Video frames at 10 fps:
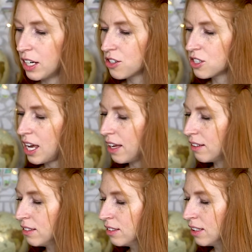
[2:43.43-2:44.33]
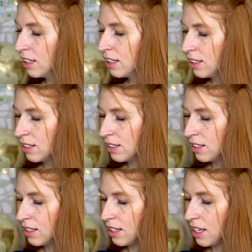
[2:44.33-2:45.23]
hairstyle.
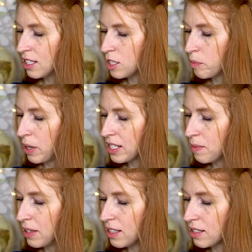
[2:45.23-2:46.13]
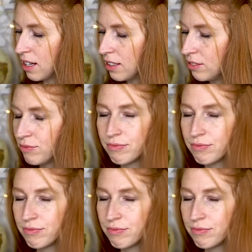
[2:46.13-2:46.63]
Spray some of this on.